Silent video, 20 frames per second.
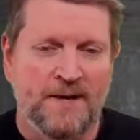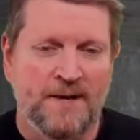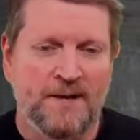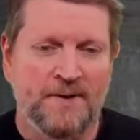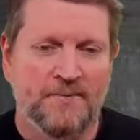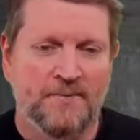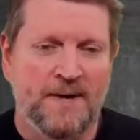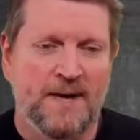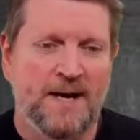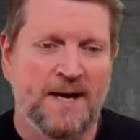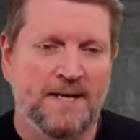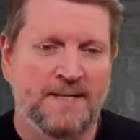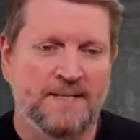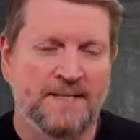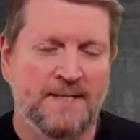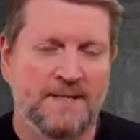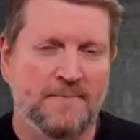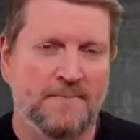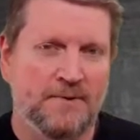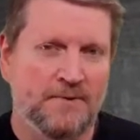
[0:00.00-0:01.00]
racks
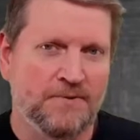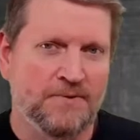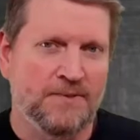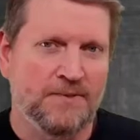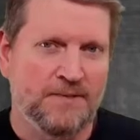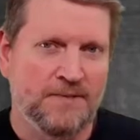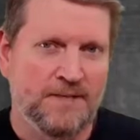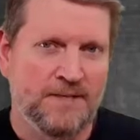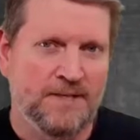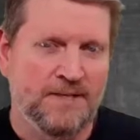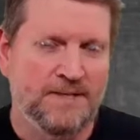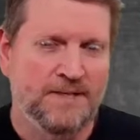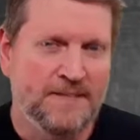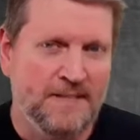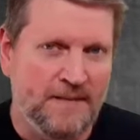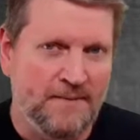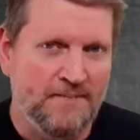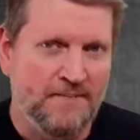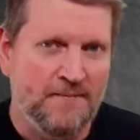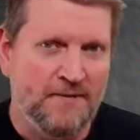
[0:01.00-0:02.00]
that bolt onto this
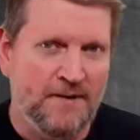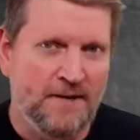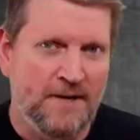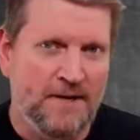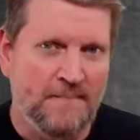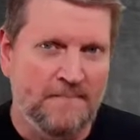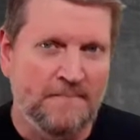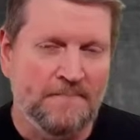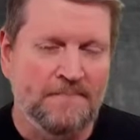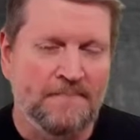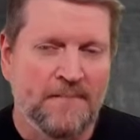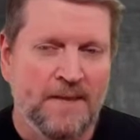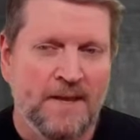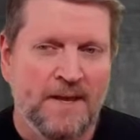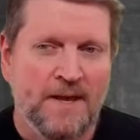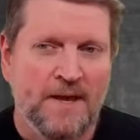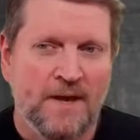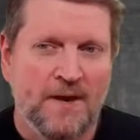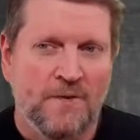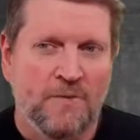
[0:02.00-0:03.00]
same frame.
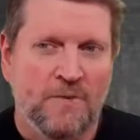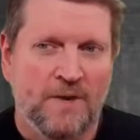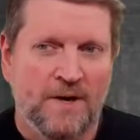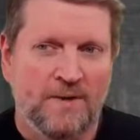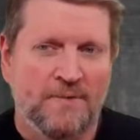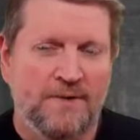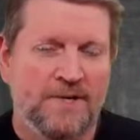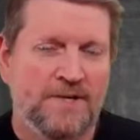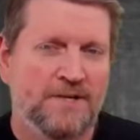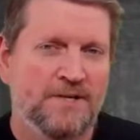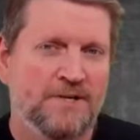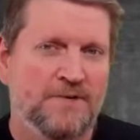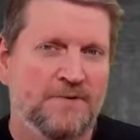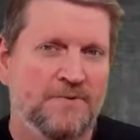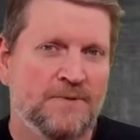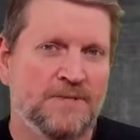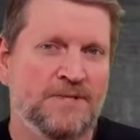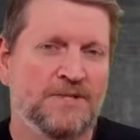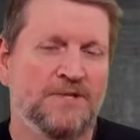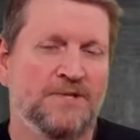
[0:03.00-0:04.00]
What I wanted to
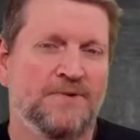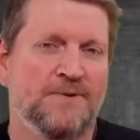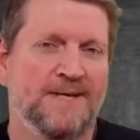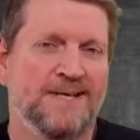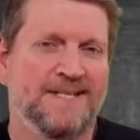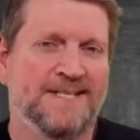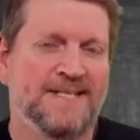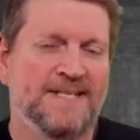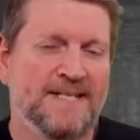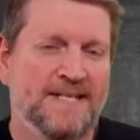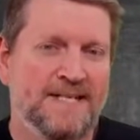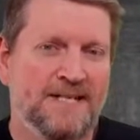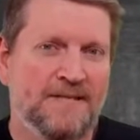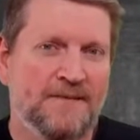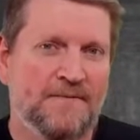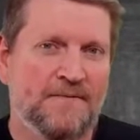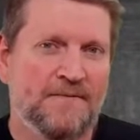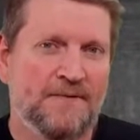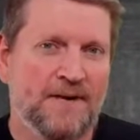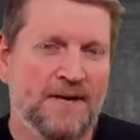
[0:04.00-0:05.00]
do was to extend
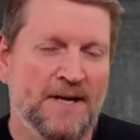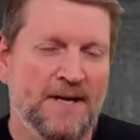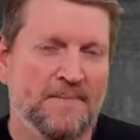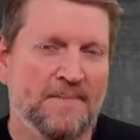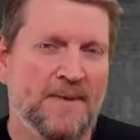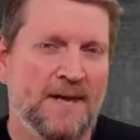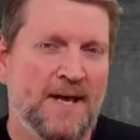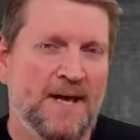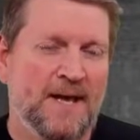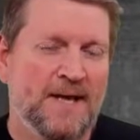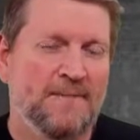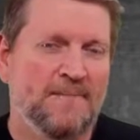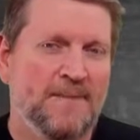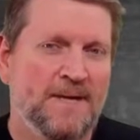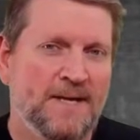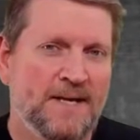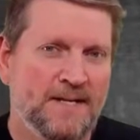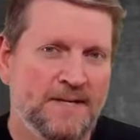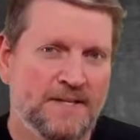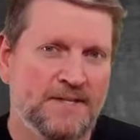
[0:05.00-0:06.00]
the frame and
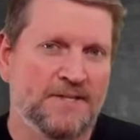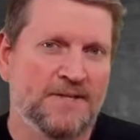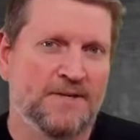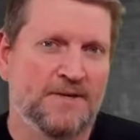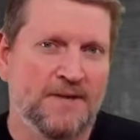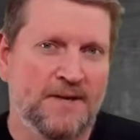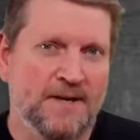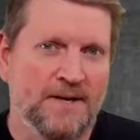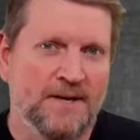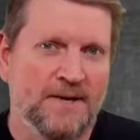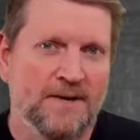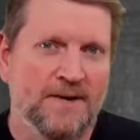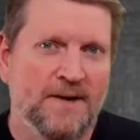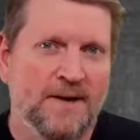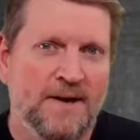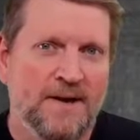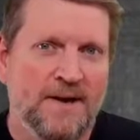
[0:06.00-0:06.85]
make it sturdier.